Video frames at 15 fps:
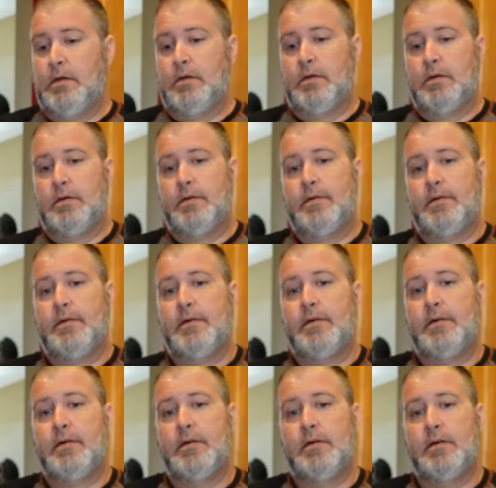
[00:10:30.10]

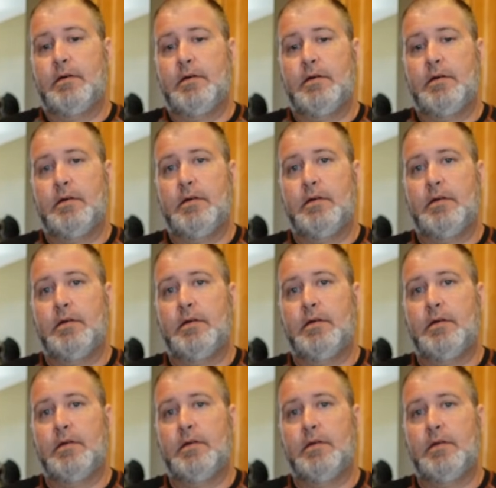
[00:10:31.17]

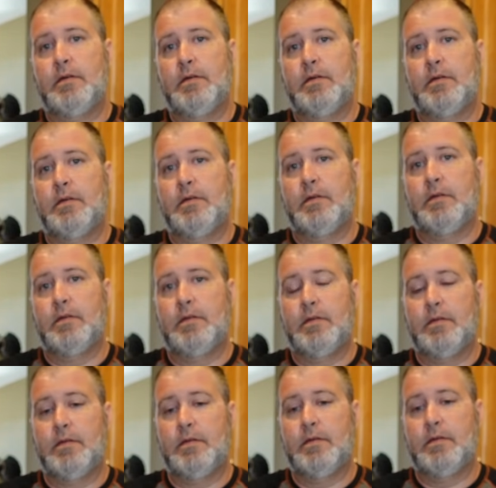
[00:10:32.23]

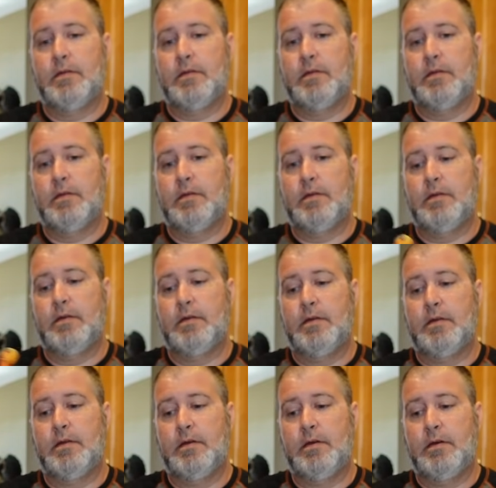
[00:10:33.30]

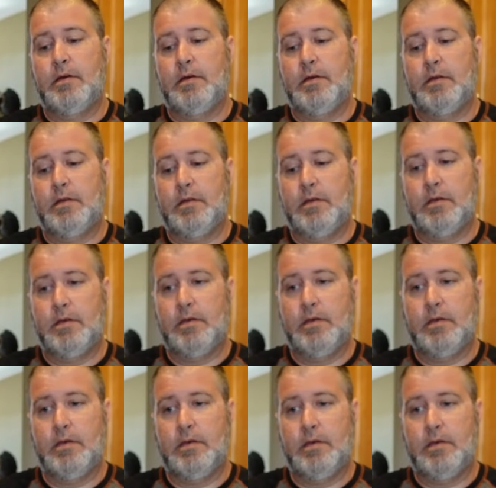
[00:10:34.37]

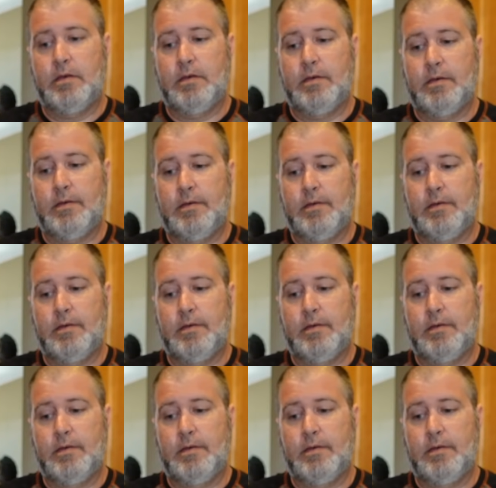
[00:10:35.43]
(silent)